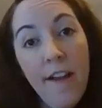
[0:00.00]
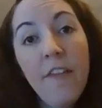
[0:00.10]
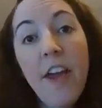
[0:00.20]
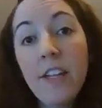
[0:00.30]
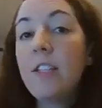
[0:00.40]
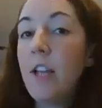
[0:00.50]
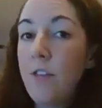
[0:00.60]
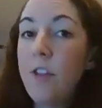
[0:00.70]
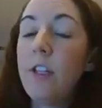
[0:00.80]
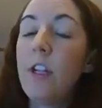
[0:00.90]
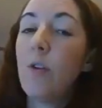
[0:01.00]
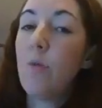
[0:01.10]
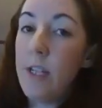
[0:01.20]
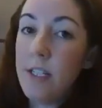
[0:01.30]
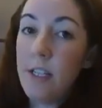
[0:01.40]
that is definitely a
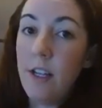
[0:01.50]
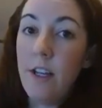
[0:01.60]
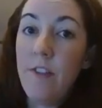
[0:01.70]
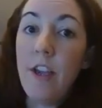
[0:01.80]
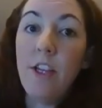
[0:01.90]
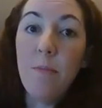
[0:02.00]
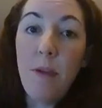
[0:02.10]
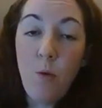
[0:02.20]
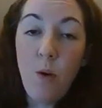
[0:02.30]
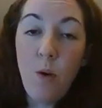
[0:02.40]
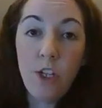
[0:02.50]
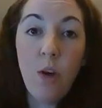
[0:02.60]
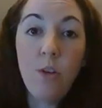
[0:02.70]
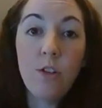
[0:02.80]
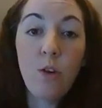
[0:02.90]
reason that you may want to
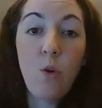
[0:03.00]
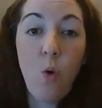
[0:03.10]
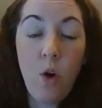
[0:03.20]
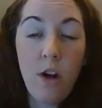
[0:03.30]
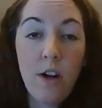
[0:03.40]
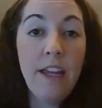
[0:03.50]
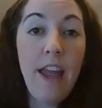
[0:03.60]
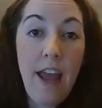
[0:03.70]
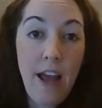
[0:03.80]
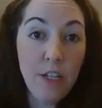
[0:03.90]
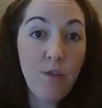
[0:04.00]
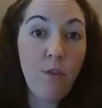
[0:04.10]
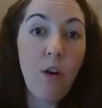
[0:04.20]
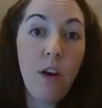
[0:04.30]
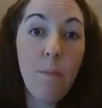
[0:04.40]
go into court and ask
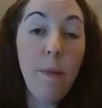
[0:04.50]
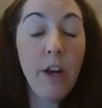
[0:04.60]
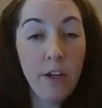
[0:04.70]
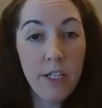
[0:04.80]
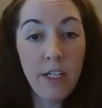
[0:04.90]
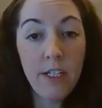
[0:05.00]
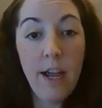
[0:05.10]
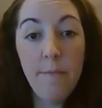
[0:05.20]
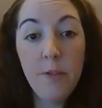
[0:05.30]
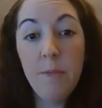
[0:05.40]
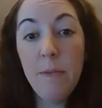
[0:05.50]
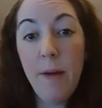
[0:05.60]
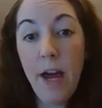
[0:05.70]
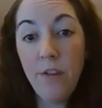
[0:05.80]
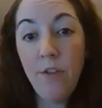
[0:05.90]
for parenting time to be
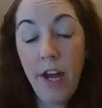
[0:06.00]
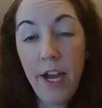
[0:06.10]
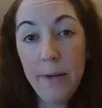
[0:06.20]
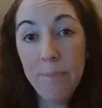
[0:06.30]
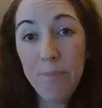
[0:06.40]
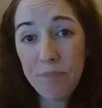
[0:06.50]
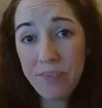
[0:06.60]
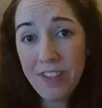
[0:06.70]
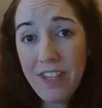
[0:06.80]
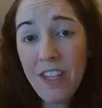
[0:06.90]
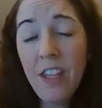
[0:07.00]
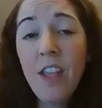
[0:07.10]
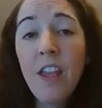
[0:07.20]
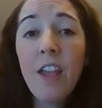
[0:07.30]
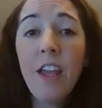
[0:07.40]
modified.
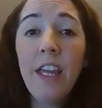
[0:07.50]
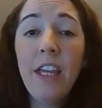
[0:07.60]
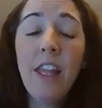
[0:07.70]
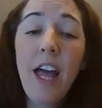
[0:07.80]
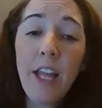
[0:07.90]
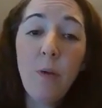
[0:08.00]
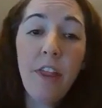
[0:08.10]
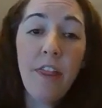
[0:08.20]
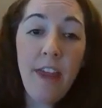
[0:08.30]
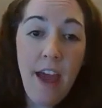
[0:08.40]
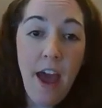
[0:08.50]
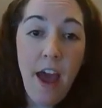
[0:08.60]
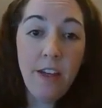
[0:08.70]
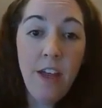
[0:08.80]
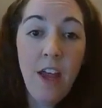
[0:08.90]
In line with
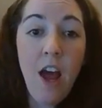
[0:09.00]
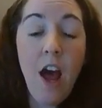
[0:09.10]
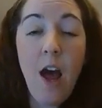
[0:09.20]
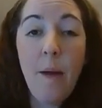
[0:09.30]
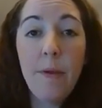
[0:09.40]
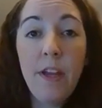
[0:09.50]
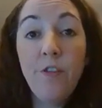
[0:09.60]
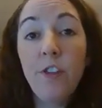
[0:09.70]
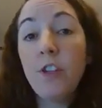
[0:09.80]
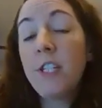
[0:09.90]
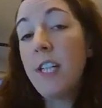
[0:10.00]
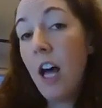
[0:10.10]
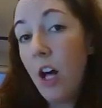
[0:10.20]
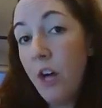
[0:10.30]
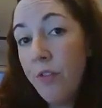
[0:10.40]
that, if
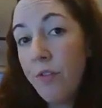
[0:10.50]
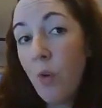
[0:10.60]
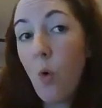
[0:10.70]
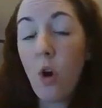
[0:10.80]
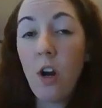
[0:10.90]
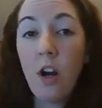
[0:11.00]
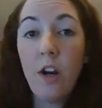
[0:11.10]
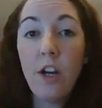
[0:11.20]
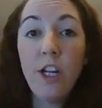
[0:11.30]
yourself or